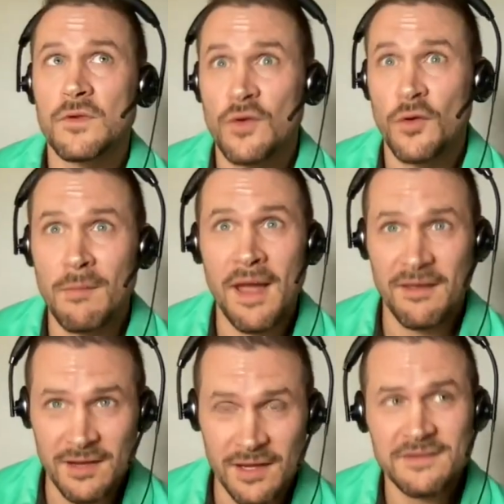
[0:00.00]
so the
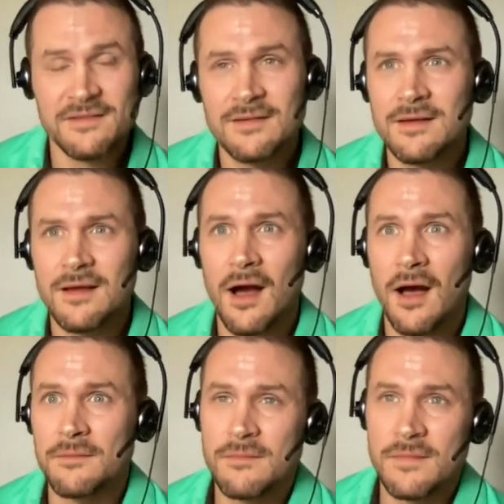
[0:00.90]
mailing list,
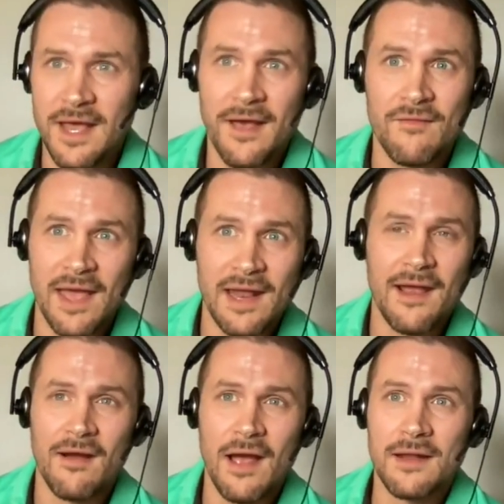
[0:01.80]
uh, dev at
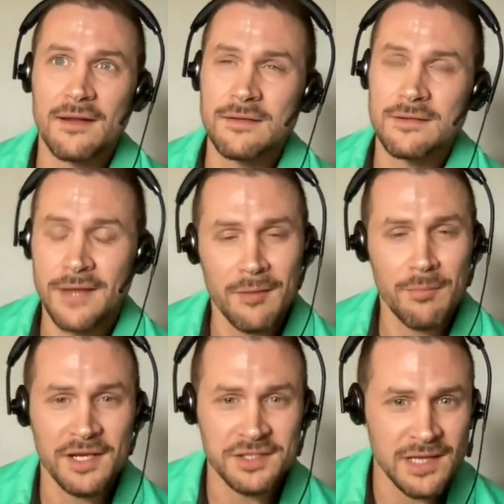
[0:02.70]

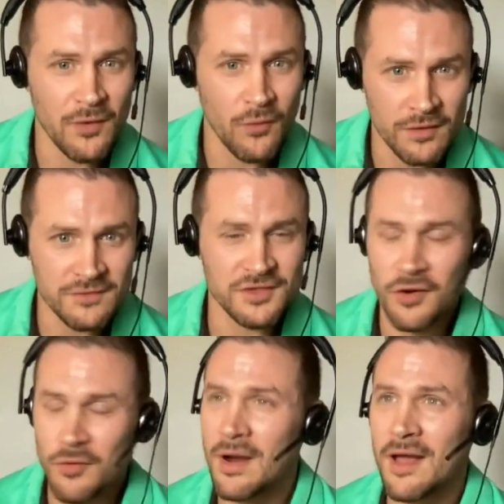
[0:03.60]
heron.apache.org is, you
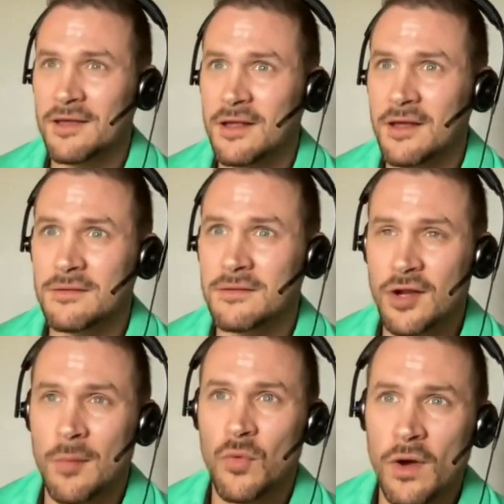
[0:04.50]
know, probably the, the
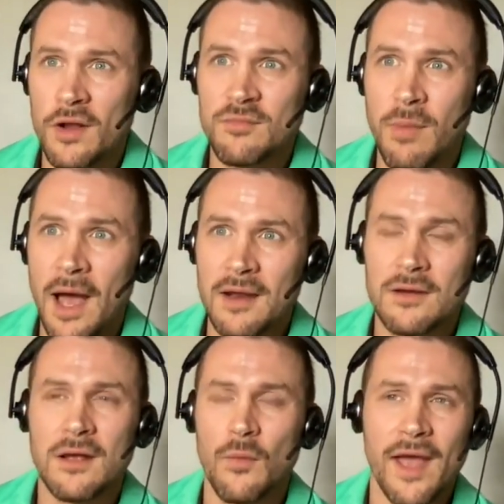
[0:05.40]
number one spot.
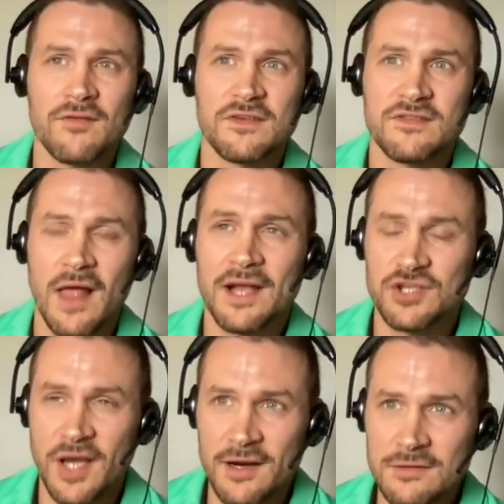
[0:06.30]
Uh, we have a Slack
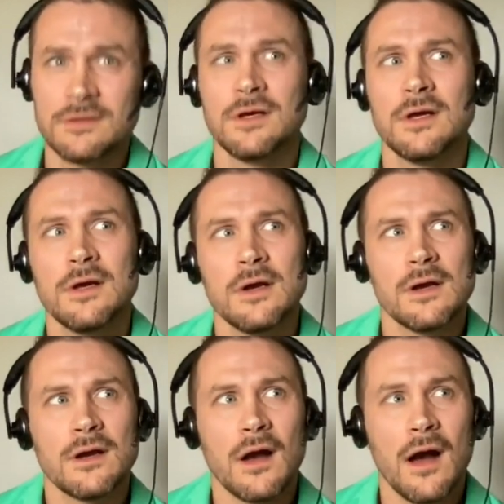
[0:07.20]
channel
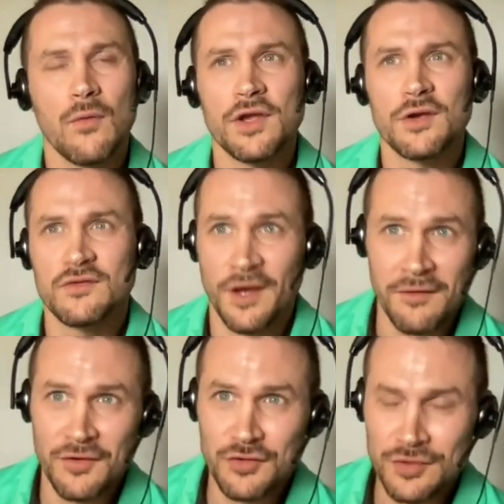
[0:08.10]
uh, we use
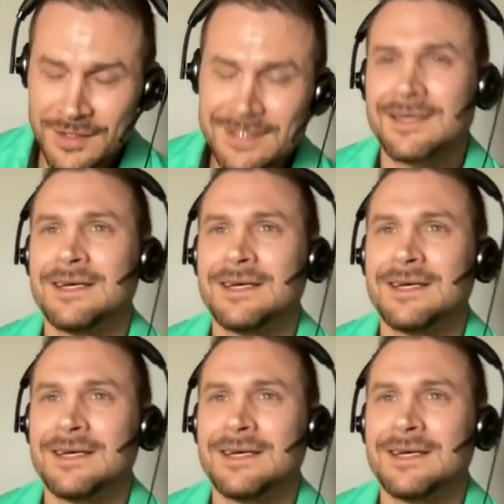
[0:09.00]
unofficially.